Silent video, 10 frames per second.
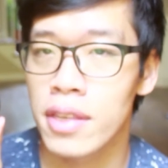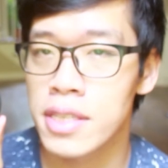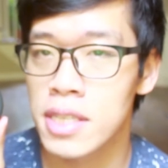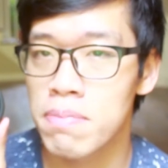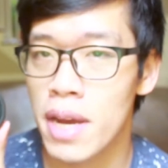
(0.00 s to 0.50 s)
the
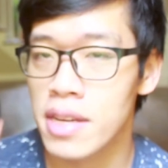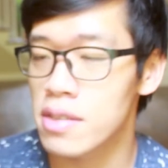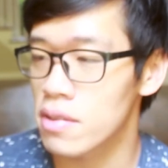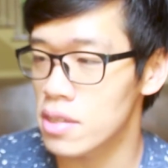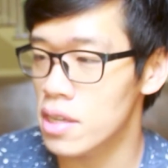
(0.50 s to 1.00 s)

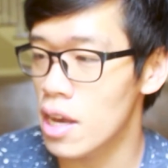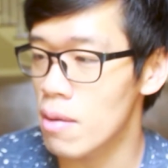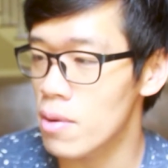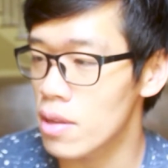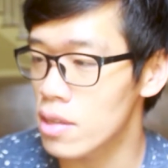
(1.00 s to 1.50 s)
specs of this
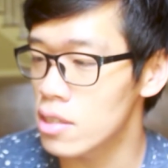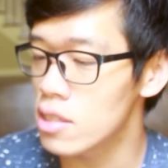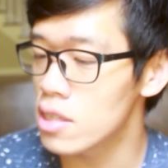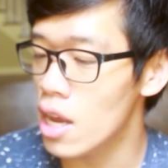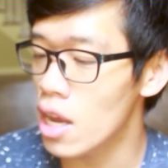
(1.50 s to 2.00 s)
camera. This
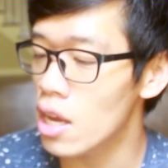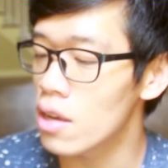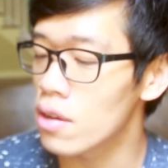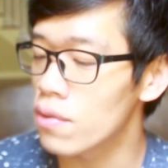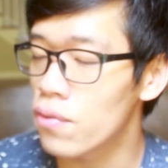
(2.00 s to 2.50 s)
is
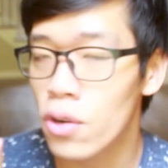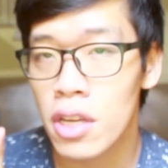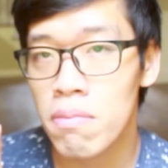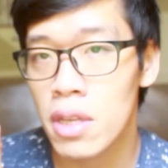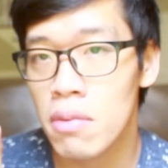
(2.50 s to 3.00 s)
a
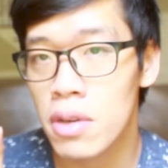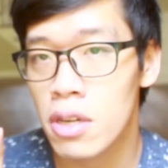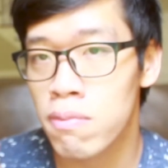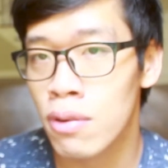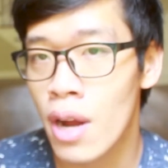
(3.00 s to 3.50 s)

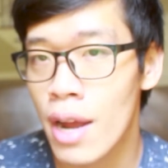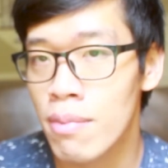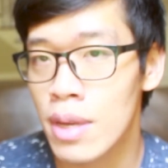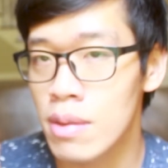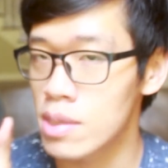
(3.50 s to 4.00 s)
40mm
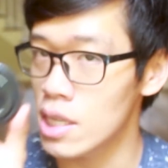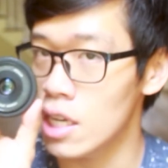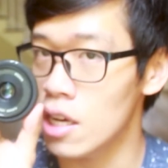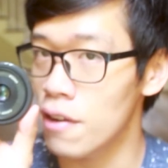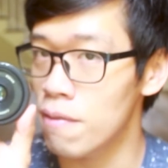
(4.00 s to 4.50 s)
prime lens
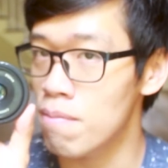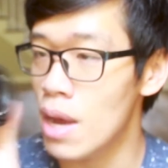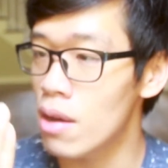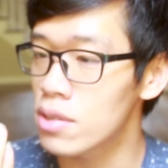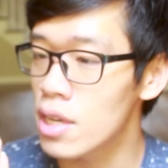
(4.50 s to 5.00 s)
EF
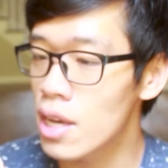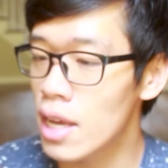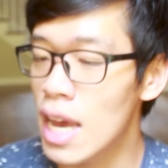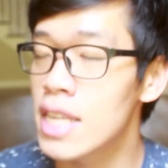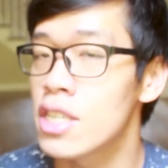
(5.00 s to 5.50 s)
mount.
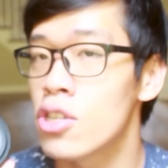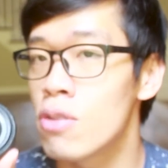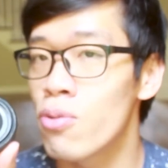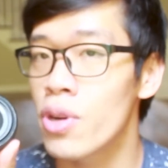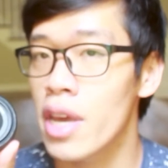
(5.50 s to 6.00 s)
It has a
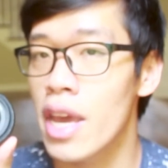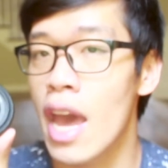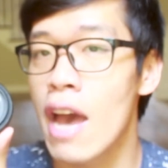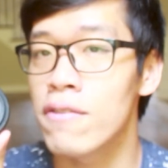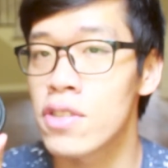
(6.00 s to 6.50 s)

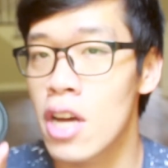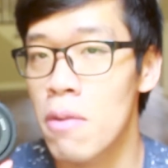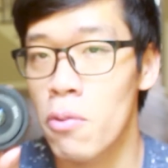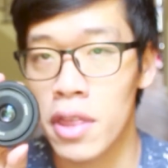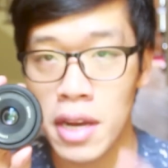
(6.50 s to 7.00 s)
2.8
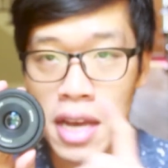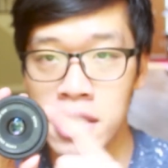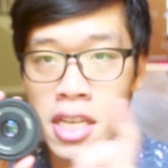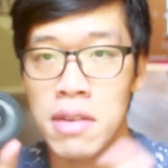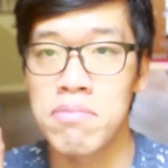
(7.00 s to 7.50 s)
f-stop with an
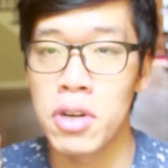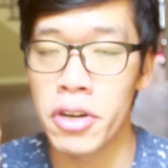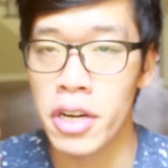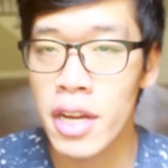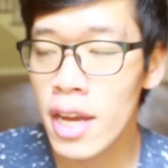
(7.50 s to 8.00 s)
STM
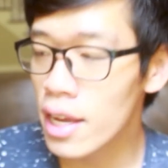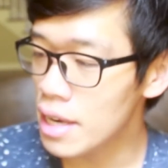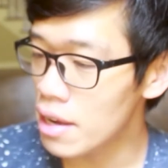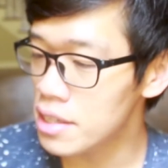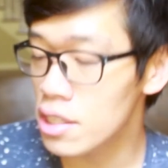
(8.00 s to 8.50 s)
motor.
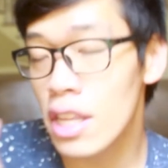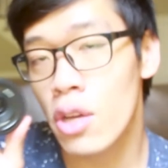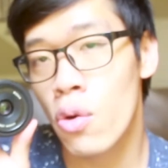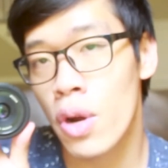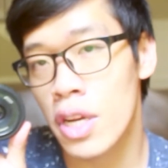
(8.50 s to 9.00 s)
Now, it's not
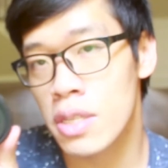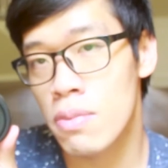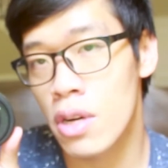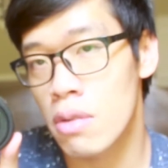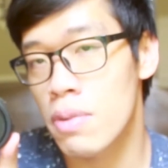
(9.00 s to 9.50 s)
the quickest
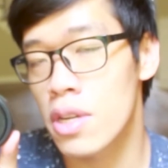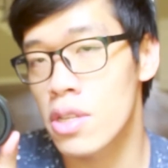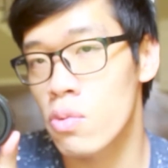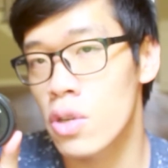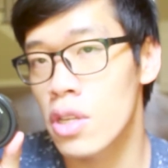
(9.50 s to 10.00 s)
motor, but
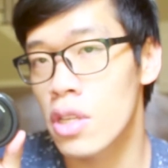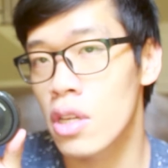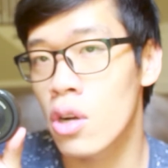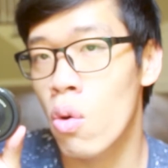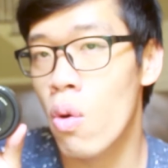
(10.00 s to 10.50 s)
it's one of the
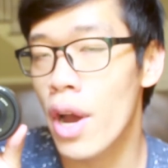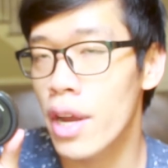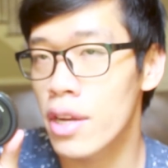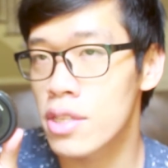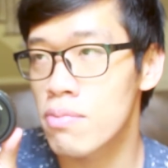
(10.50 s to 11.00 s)

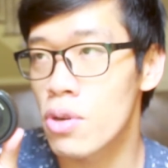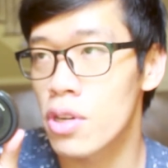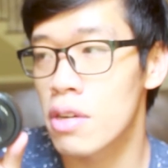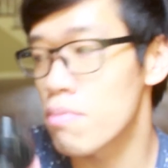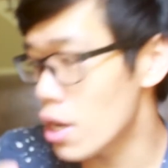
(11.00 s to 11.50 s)
quietest
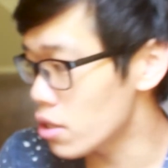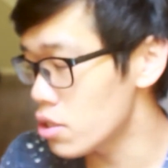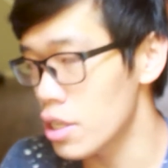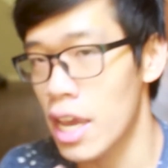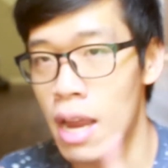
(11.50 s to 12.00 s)
motor compared
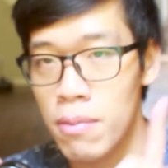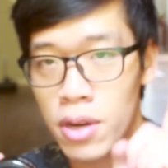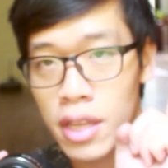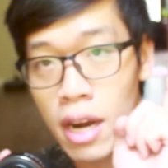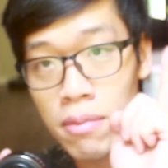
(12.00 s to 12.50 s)
to the
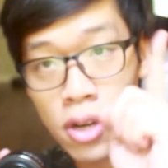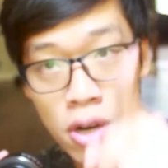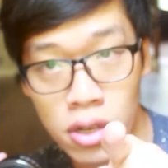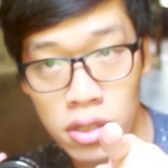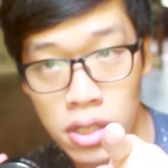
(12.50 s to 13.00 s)
camera that I'm
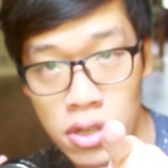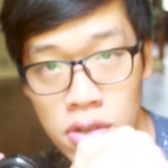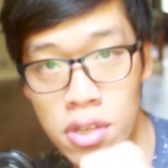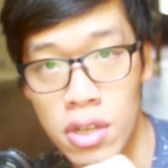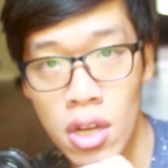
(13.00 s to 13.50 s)
currently
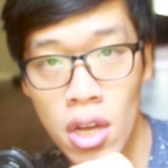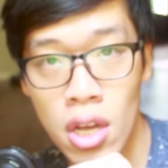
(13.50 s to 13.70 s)
using